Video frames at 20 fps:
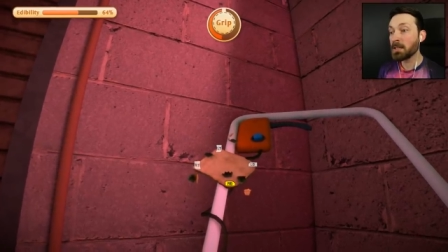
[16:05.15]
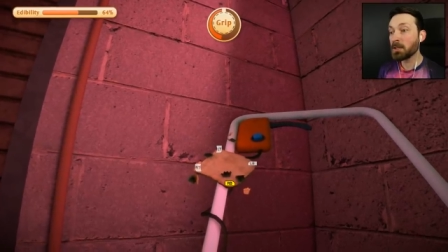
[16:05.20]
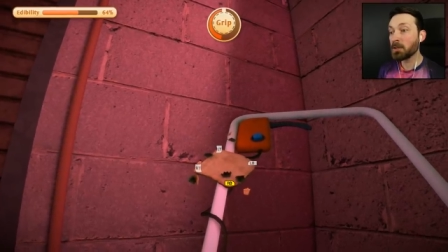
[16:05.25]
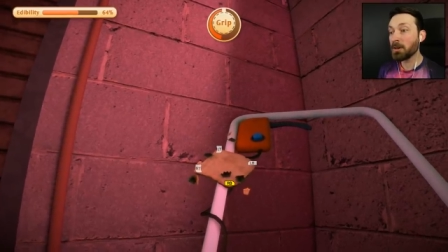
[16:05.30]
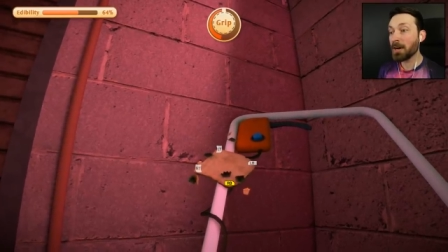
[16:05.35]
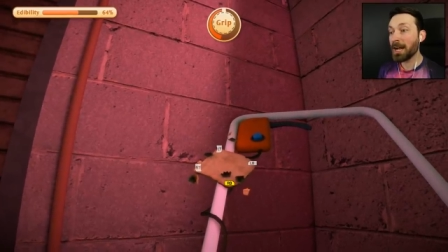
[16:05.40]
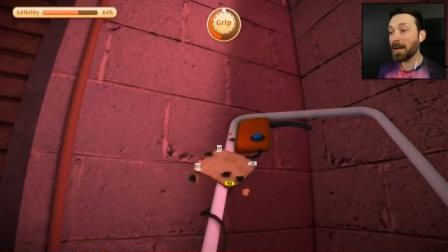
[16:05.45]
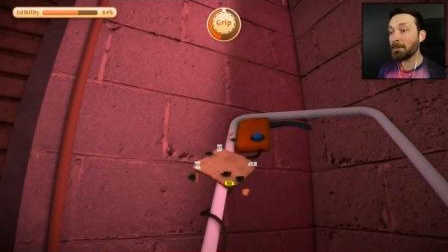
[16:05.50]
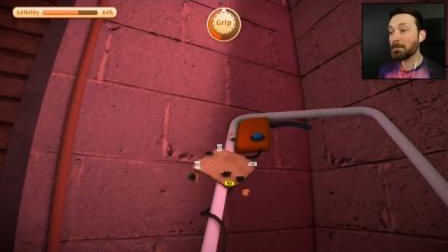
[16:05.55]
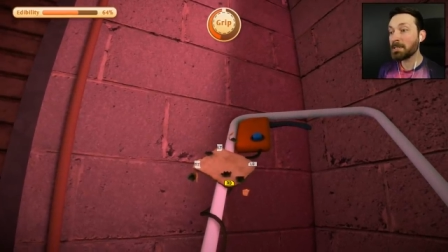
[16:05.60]

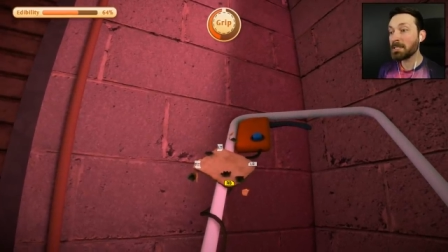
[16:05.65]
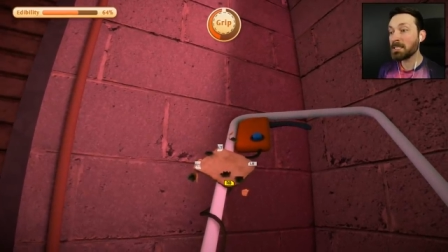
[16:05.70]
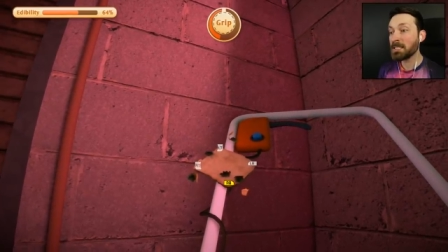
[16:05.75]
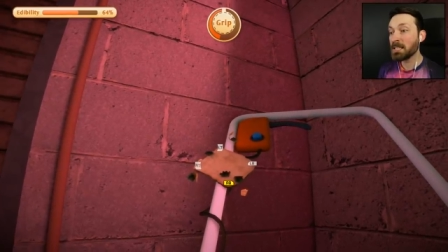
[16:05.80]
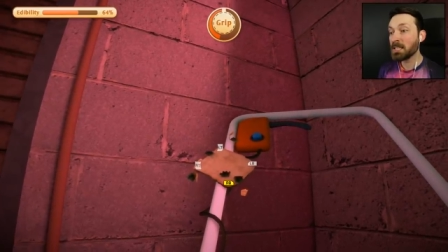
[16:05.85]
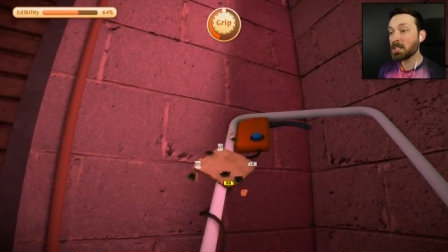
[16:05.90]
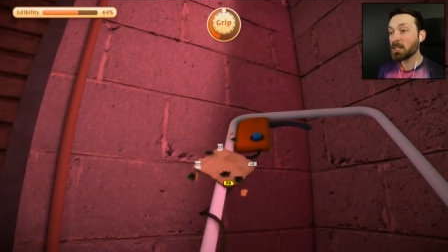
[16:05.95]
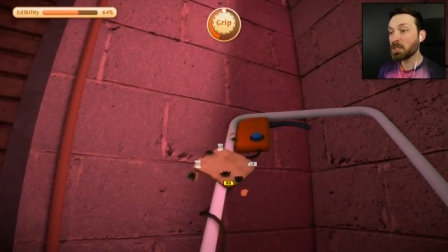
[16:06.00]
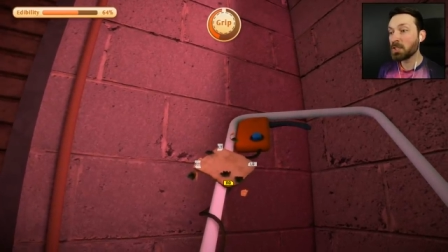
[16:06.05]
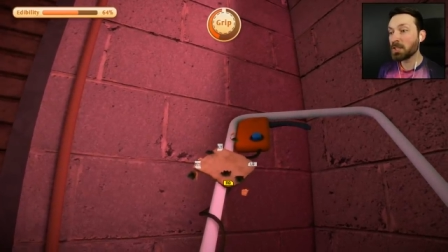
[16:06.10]
grab it,
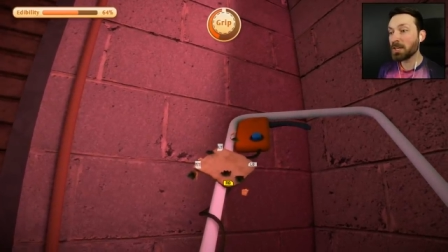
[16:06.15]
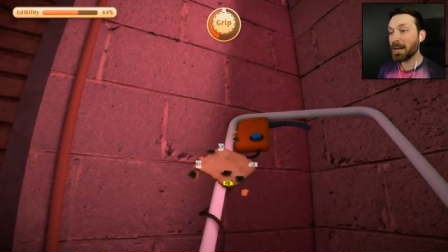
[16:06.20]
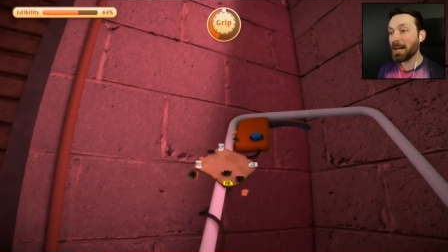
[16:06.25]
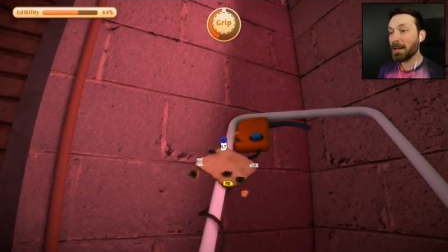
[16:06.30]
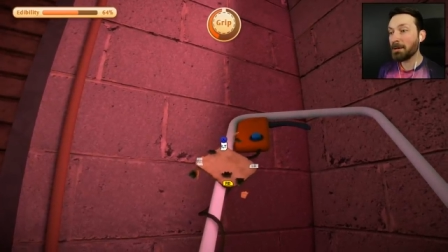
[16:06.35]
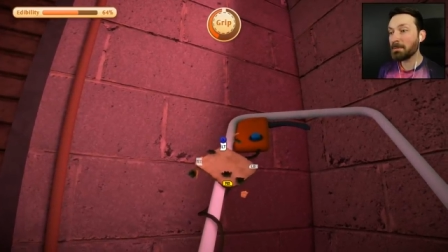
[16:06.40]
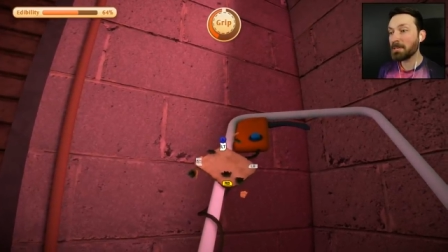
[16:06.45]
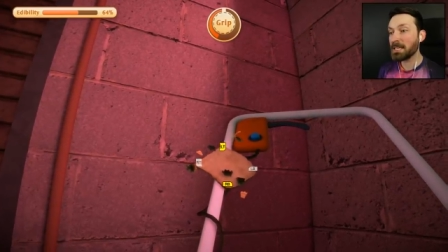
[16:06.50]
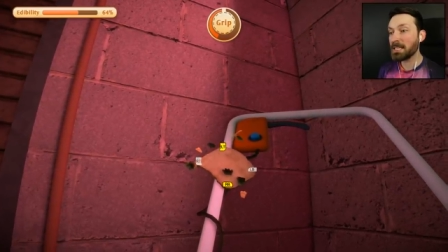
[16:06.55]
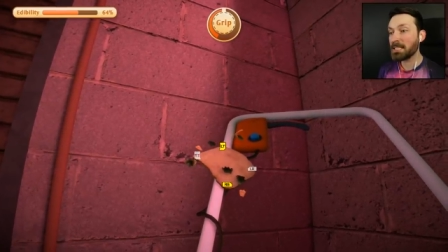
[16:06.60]

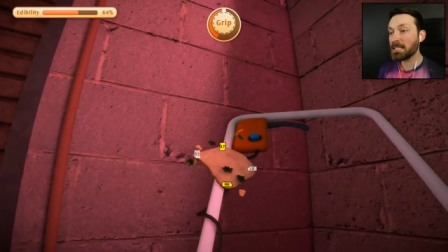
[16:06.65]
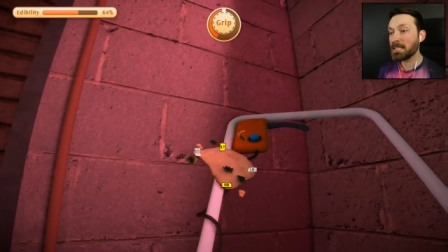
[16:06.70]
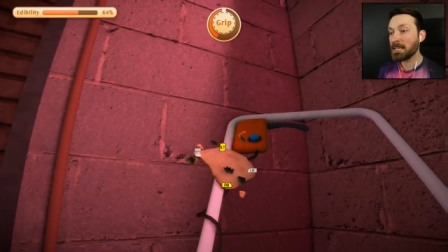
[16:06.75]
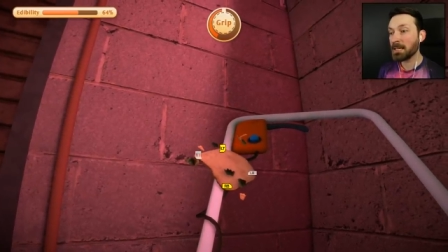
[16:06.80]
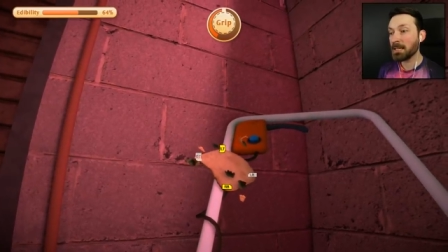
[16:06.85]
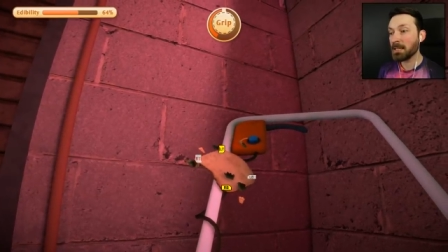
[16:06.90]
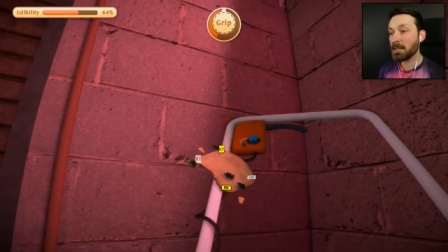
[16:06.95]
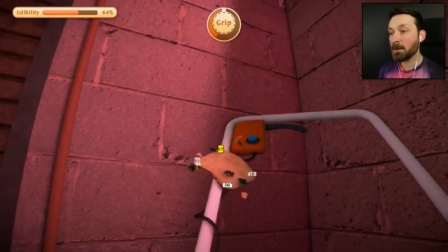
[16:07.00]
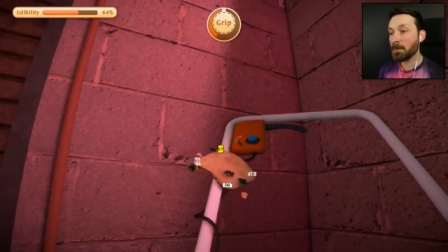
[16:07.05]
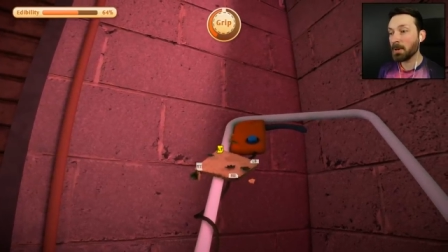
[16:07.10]
grab it.
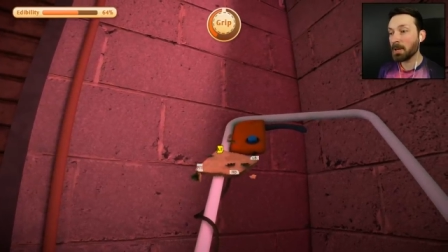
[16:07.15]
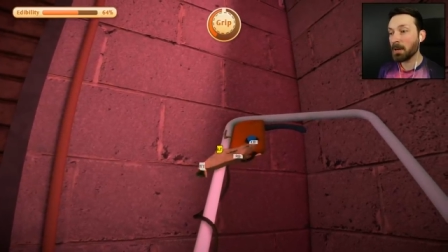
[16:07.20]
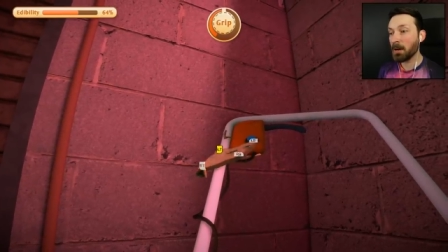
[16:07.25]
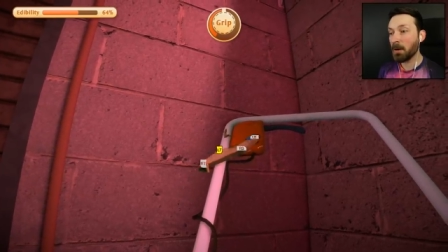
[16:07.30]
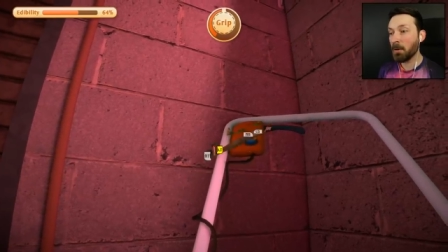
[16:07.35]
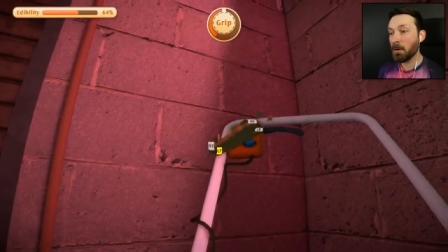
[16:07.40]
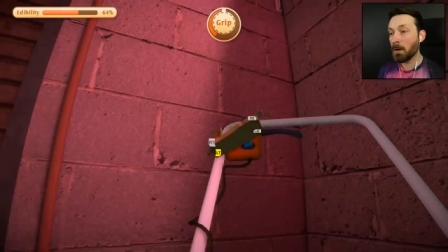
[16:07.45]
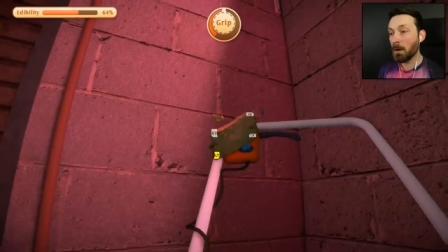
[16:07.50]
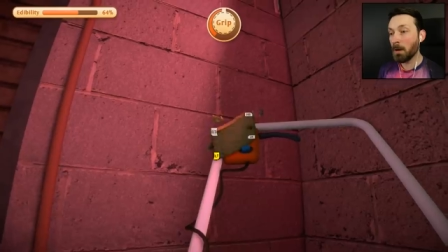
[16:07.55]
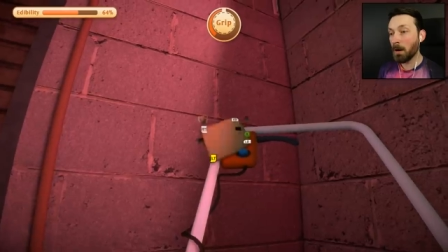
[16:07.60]
There we
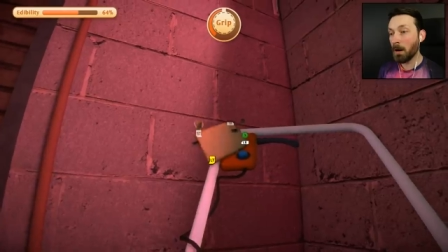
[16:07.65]
go.